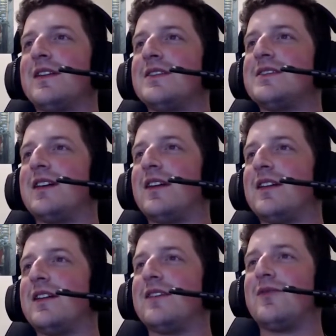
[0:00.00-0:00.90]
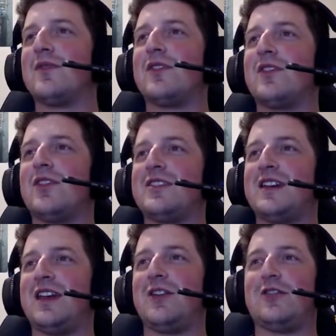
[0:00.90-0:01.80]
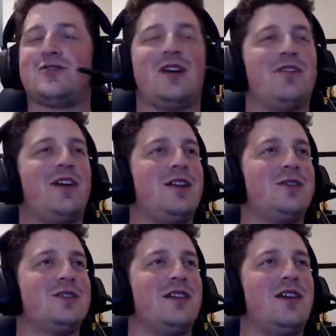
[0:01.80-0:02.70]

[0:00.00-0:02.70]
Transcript: so Connor's saying, "Oh, drag radials."